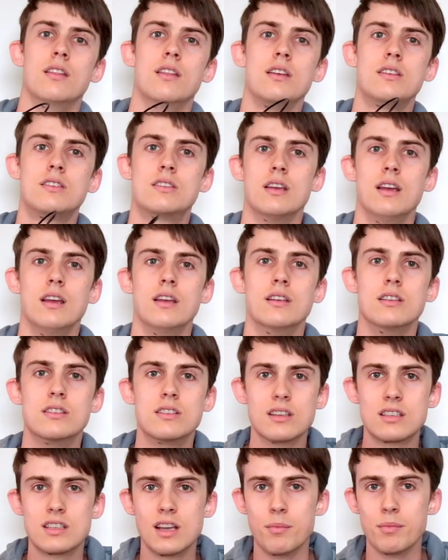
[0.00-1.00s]
This is
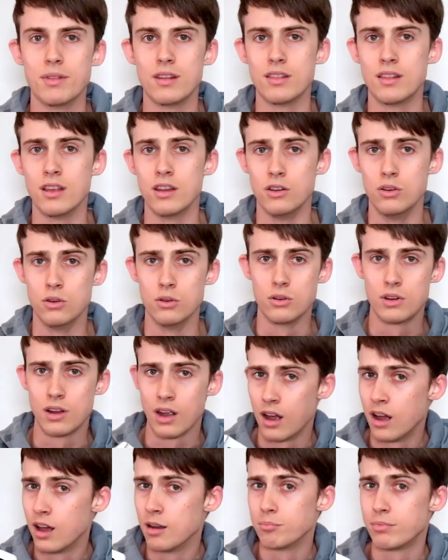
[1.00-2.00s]
something that you
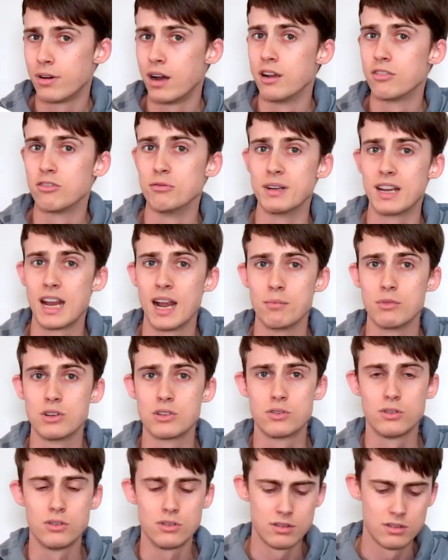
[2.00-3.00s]
can't buy from a camera
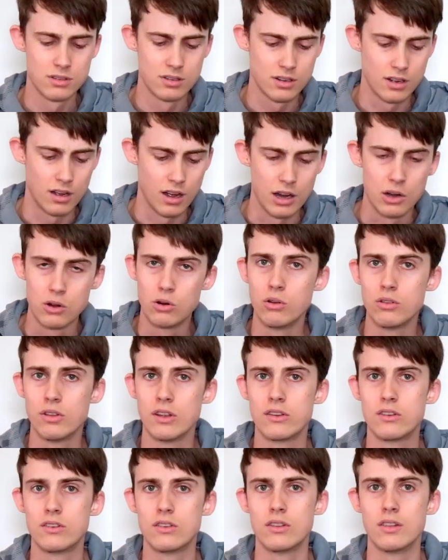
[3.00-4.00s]
store. I call
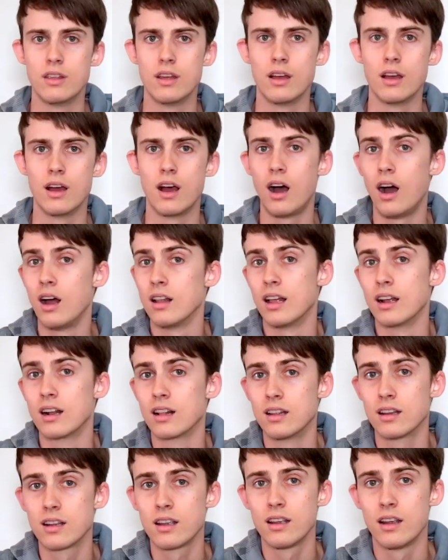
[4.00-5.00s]
this the highlight
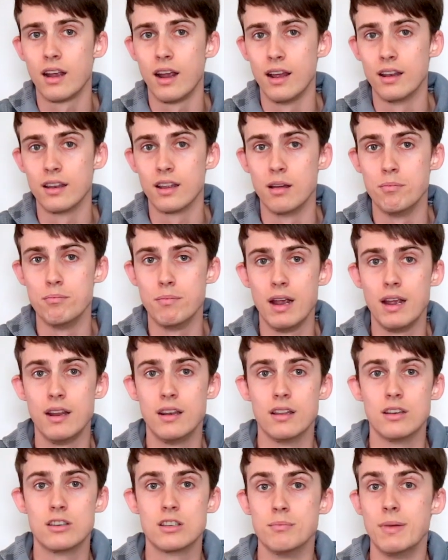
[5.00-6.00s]
clicker and I made
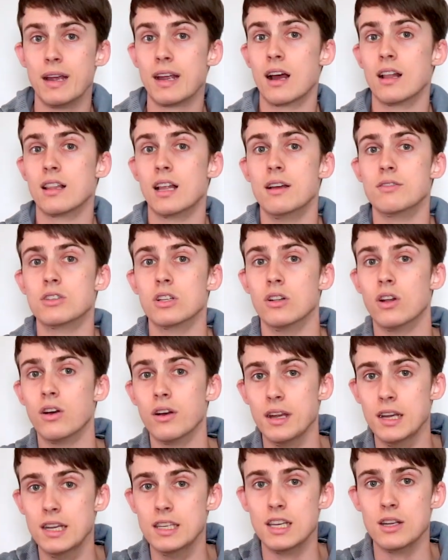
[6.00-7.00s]
it to make our lives a
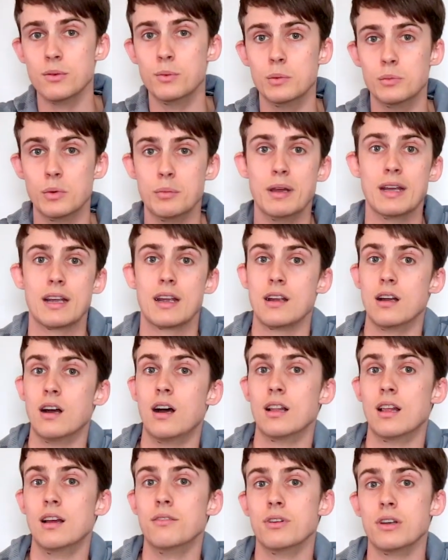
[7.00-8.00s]
lot easier when we're making
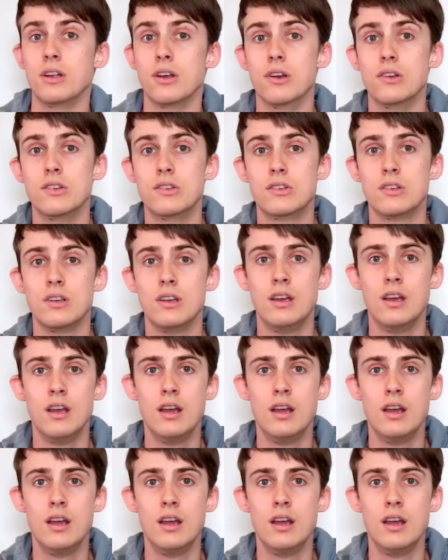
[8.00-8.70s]
highlight videos.